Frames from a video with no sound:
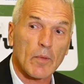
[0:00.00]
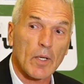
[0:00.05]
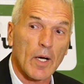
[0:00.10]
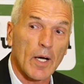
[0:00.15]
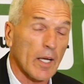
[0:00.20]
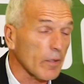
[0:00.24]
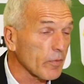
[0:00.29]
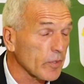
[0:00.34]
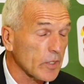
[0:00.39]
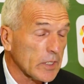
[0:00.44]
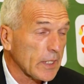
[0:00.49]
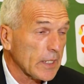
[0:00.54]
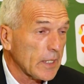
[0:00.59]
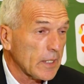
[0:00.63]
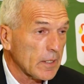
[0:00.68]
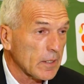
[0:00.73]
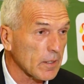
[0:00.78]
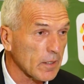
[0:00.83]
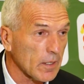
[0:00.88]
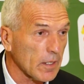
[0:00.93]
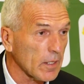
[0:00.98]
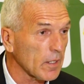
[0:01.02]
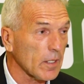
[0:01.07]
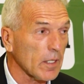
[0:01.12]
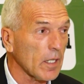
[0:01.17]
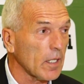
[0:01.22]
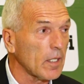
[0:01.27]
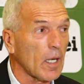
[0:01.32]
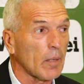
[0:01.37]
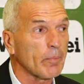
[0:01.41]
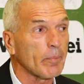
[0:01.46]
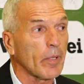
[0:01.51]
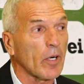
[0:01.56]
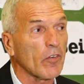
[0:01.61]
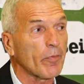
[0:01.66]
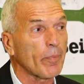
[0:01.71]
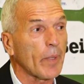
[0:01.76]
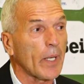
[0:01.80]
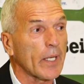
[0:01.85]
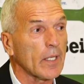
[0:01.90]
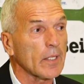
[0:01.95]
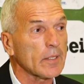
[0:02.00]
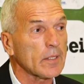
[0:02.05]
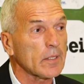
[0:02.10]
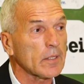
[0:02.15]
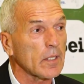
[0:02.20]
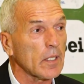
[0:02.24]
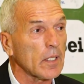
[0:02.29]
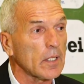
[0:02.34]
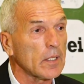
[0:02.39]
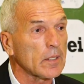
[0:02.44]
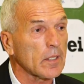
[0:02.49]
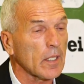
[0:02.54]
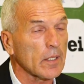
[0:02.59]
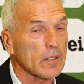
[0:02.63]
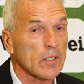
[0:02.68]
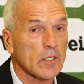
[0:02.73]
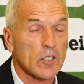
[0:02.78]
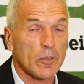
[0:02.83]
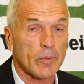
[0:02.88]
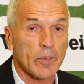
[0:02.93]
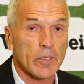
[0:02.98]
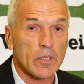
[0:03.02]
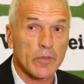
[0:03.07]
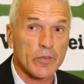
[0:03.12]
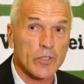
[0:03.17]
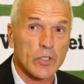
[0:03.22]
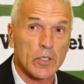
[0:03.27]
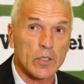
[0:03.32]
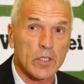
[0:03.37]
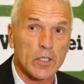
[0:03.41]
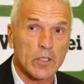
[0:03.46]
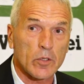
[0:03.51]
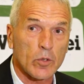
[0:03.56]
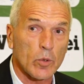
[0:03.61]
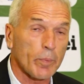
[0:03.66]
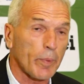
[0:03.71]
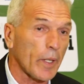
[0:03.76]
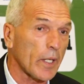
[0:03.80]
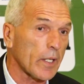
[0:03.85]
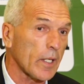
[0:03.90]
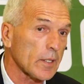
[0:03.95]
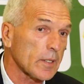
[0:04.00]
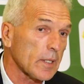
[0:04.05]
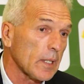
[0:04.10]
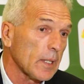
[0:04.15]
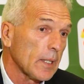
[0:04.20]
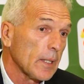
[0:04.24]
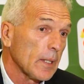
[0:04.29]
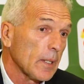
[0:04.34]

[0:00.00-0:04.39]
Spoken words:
I haven't seen a number of players inside the squad of 32 players.